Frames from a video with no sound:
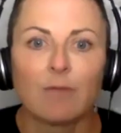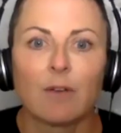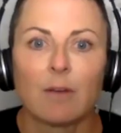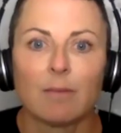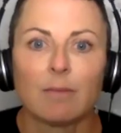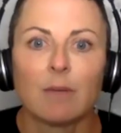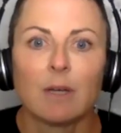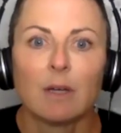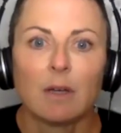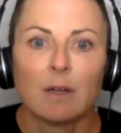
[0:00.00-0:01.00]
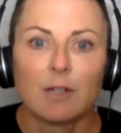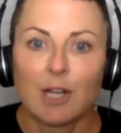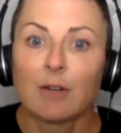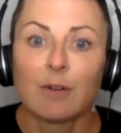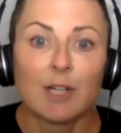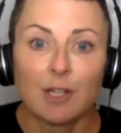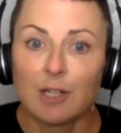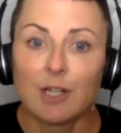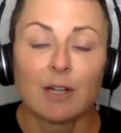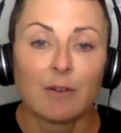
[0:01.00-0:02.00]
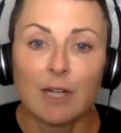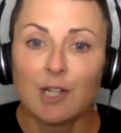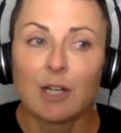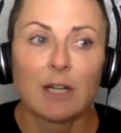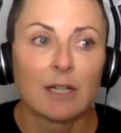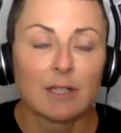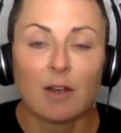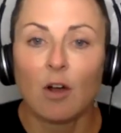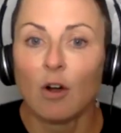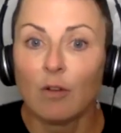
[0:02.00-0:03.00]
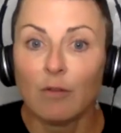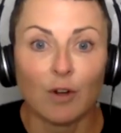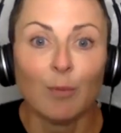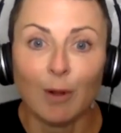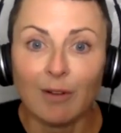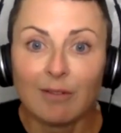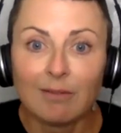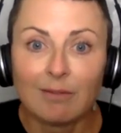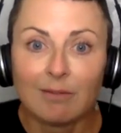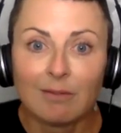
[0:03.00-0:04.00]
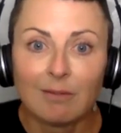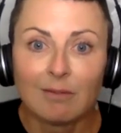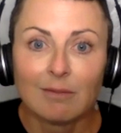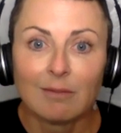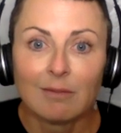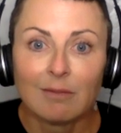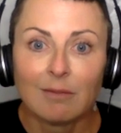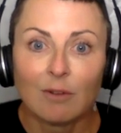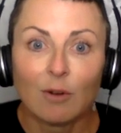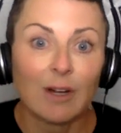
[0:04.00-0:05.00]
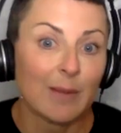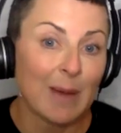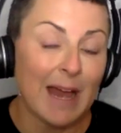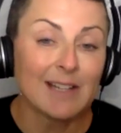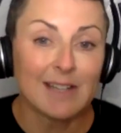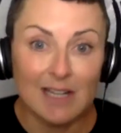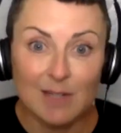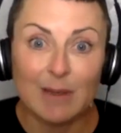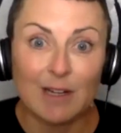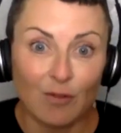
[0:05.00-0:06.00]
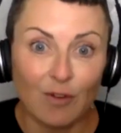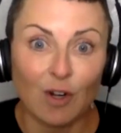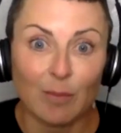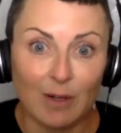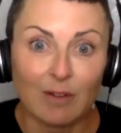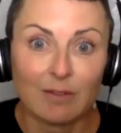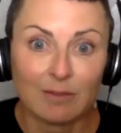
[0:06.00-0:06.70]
from generation to generation, and it's all verbal. or in the past has been verbal.